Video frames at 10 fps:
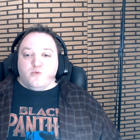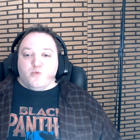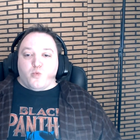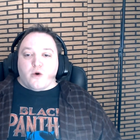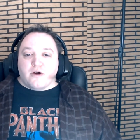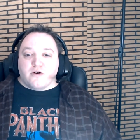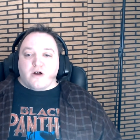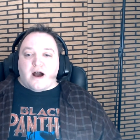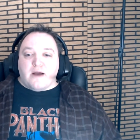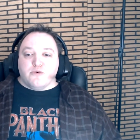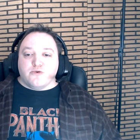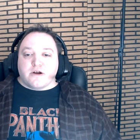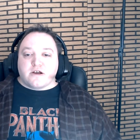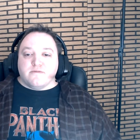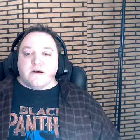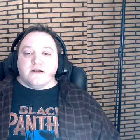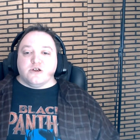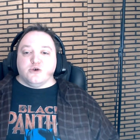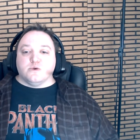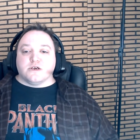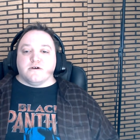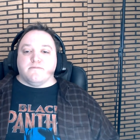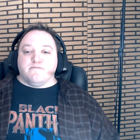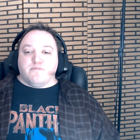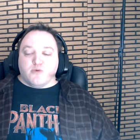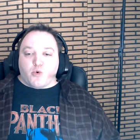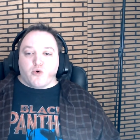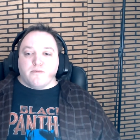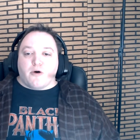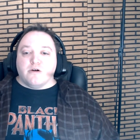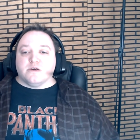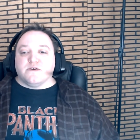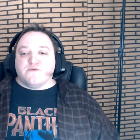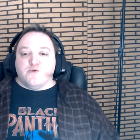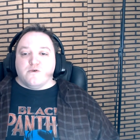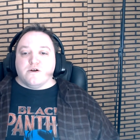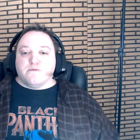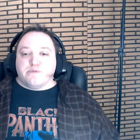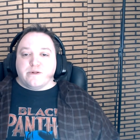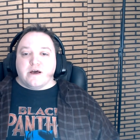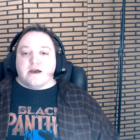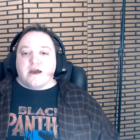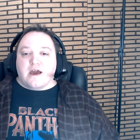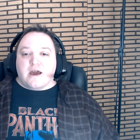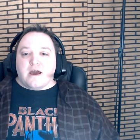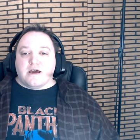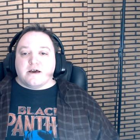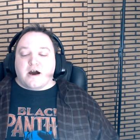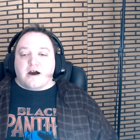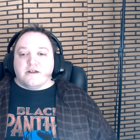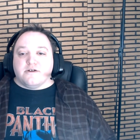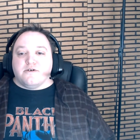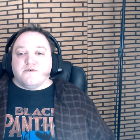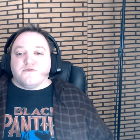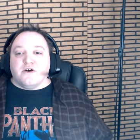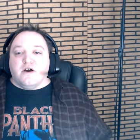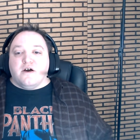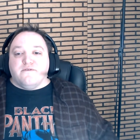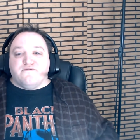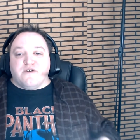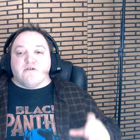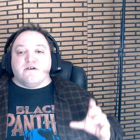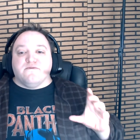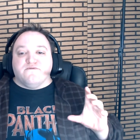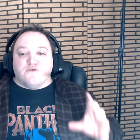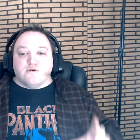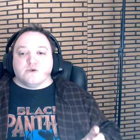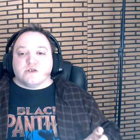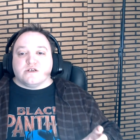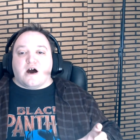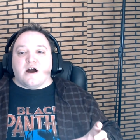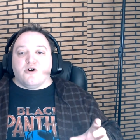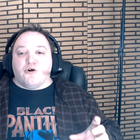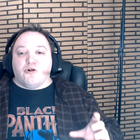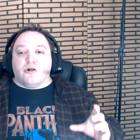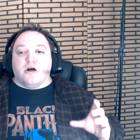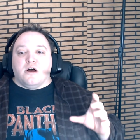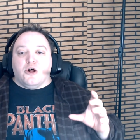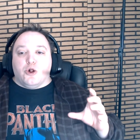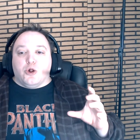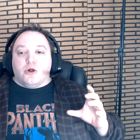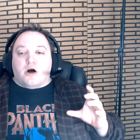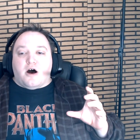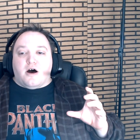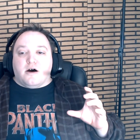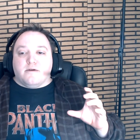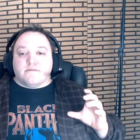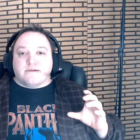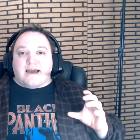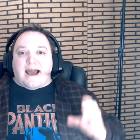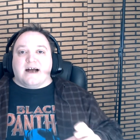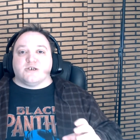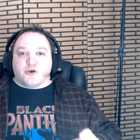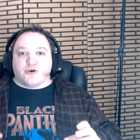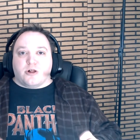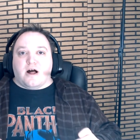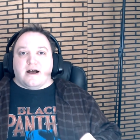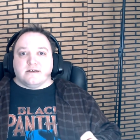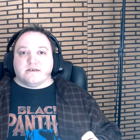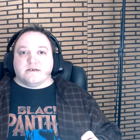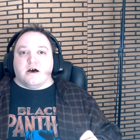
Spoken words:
Where I would recommend using a Lore Bard is if you want to play a kind of very versatile caster class.